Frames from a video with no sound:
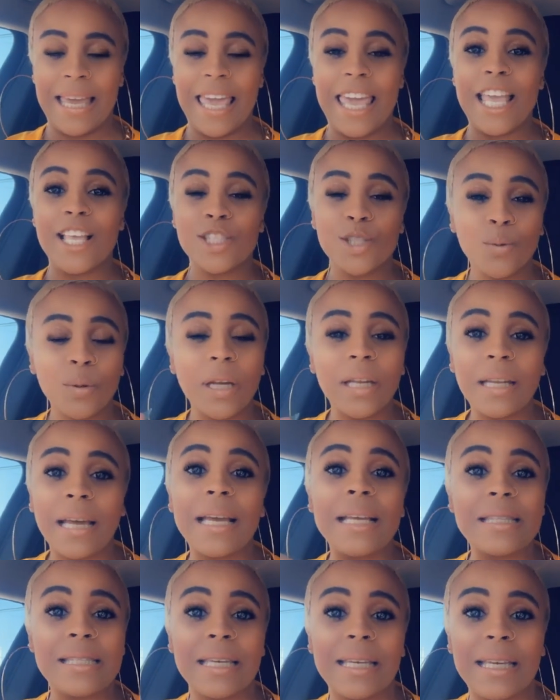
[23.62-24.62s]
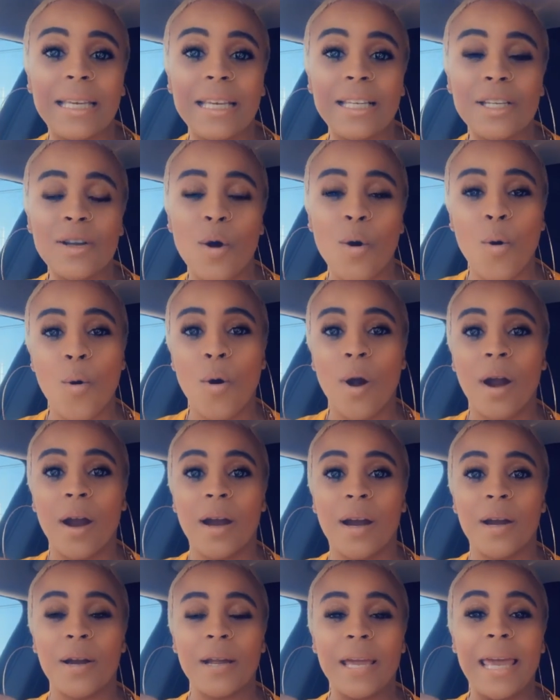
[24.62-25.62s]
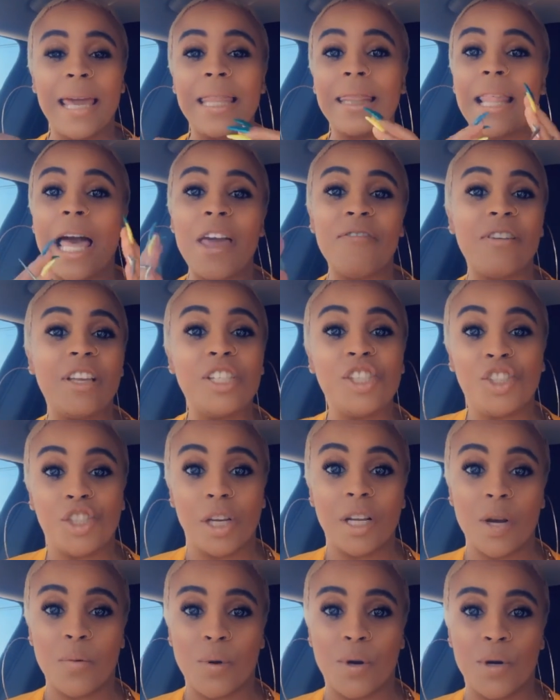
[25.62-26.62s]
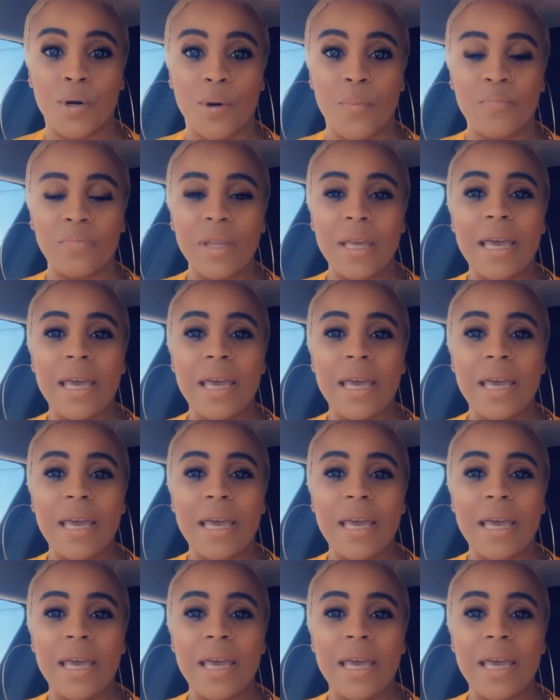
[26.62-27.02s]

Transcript: in twenty nineteen or in life in general,